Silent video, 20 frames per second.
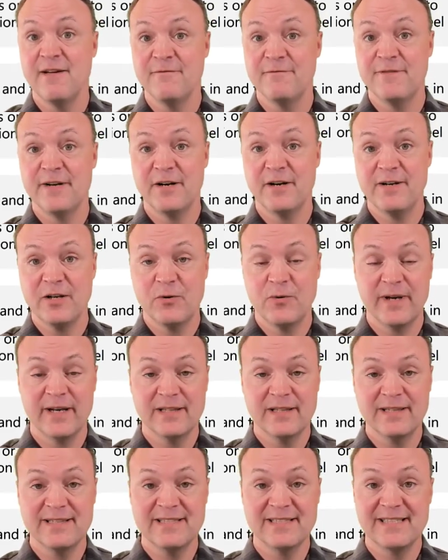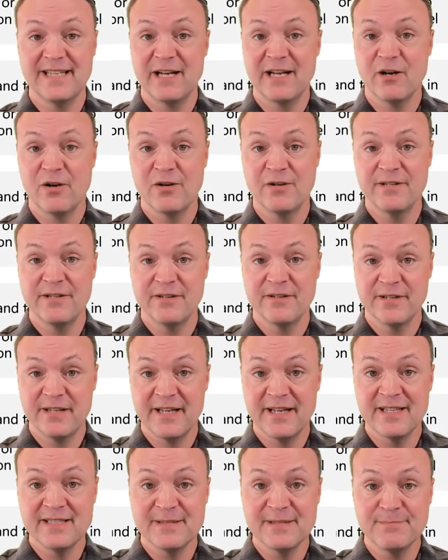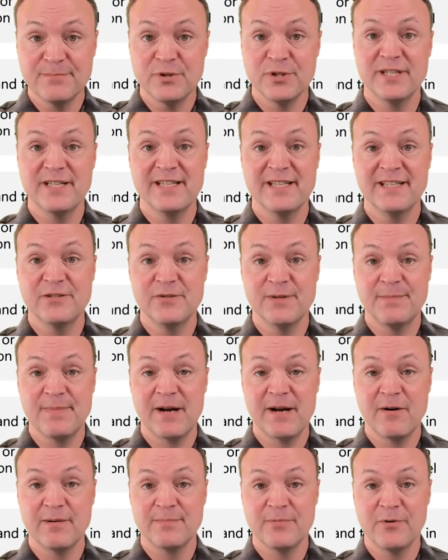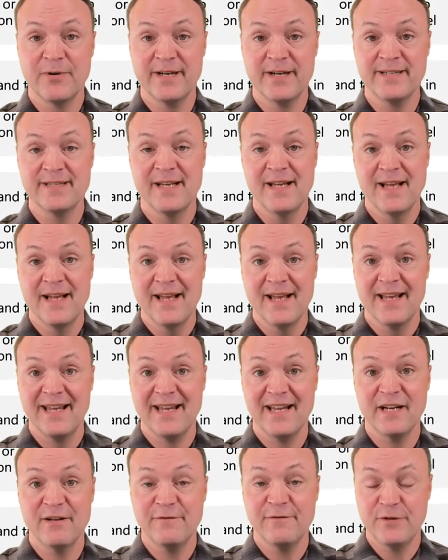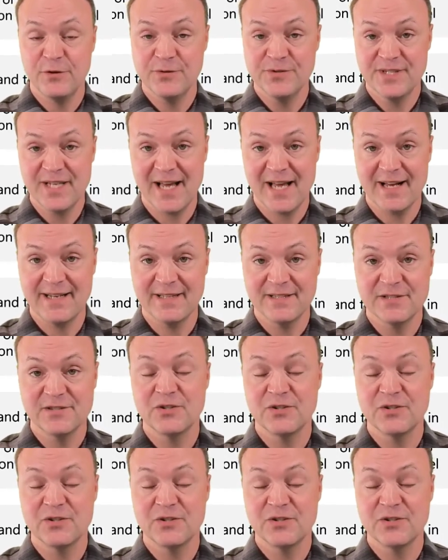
very quickly to take all your things and put it into a PowerPoint in a few seconds.